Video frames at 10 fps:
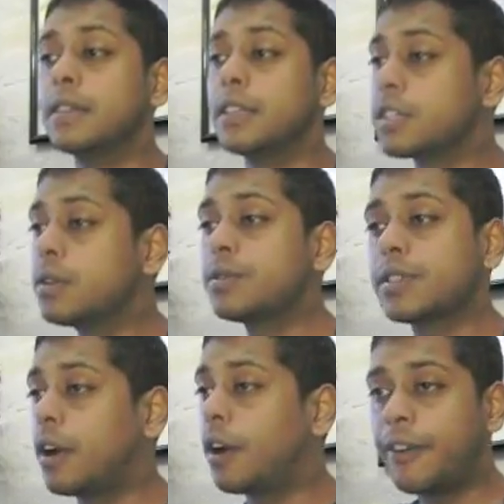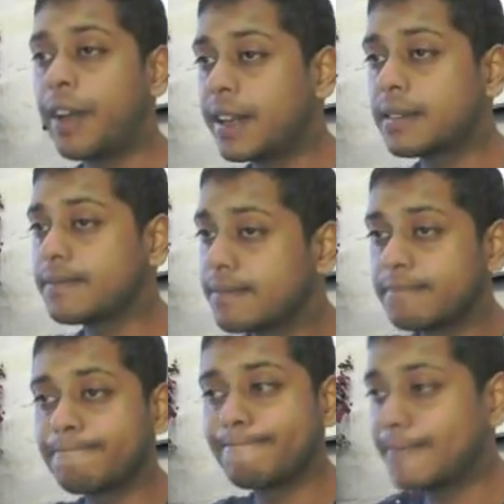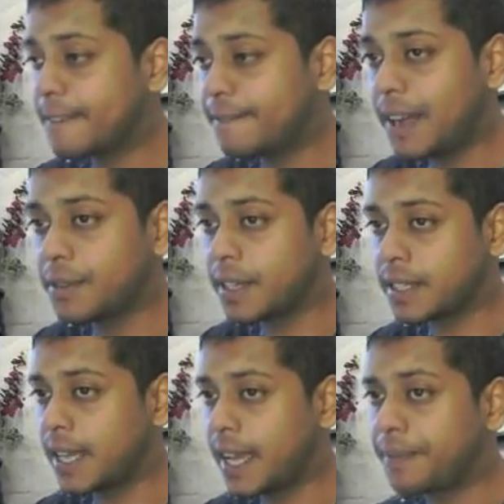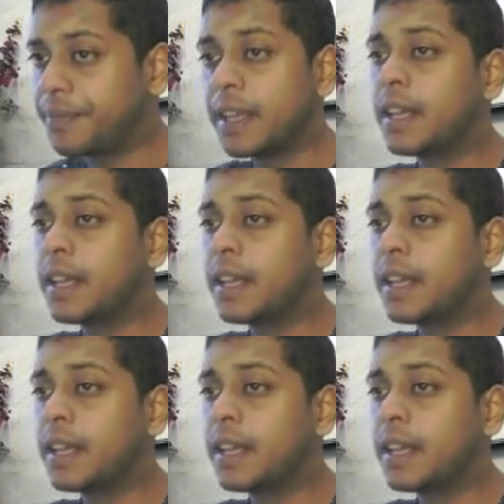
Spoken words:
The sleuths on Reddit have found this again.